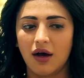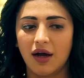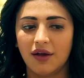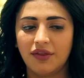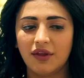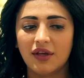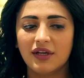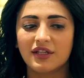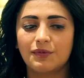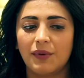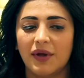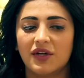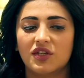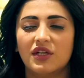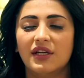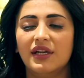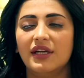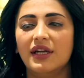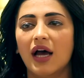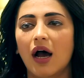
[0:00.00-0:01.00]
I think
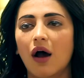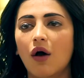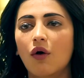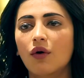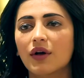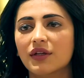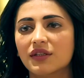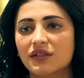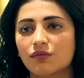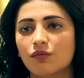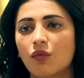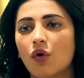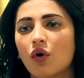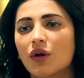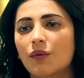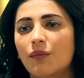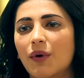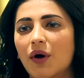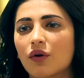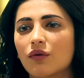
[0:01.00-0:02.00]
especially now, it's
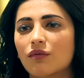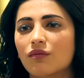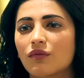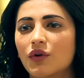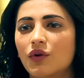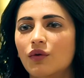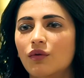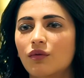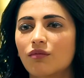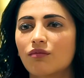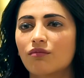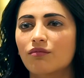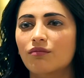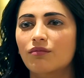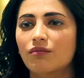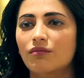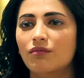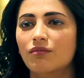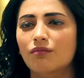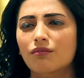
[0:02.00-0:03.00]
more about
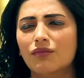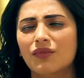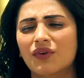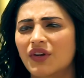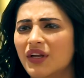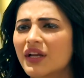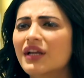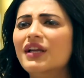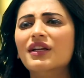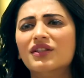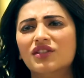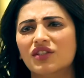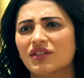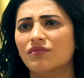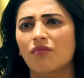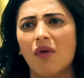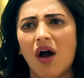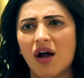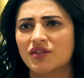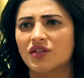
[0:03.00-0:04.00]
really
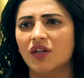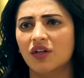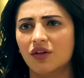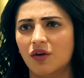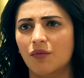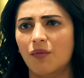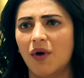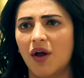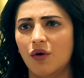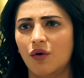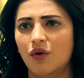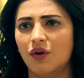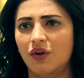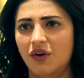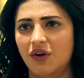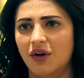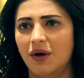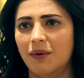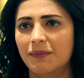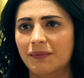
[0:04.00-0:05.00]
just marching to my
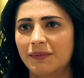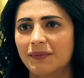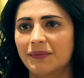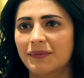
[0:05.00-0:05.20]
own drum.